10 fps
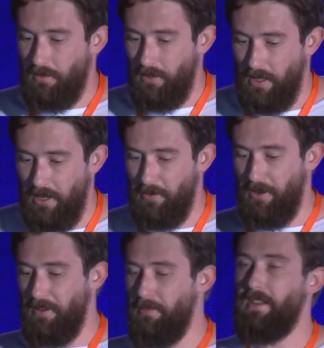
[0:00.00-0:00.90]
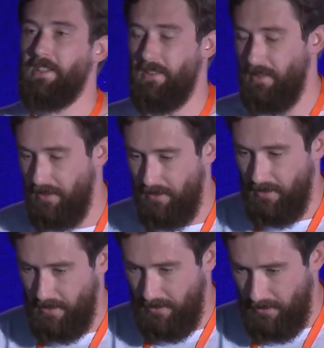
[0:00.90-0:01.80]
I kind of briefly mentioned
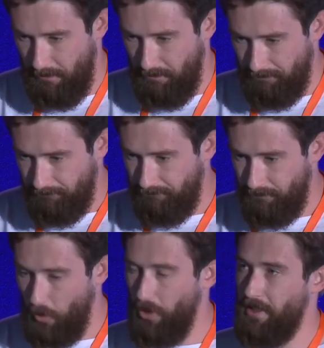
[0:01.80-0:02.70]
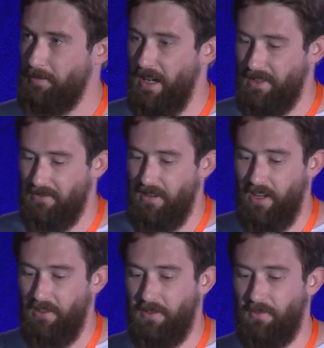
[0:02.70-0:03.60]
that what gets passed
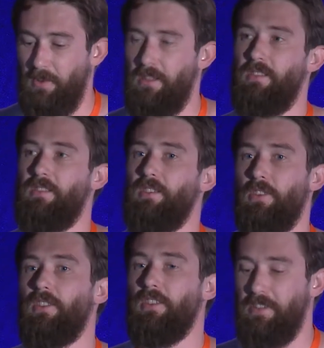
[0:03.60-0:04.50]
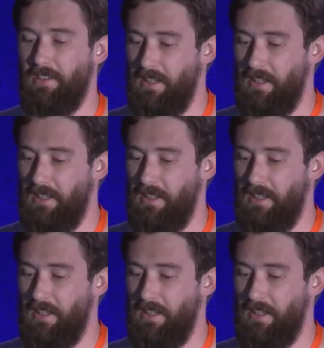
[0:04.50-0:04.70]
around. When the kernel event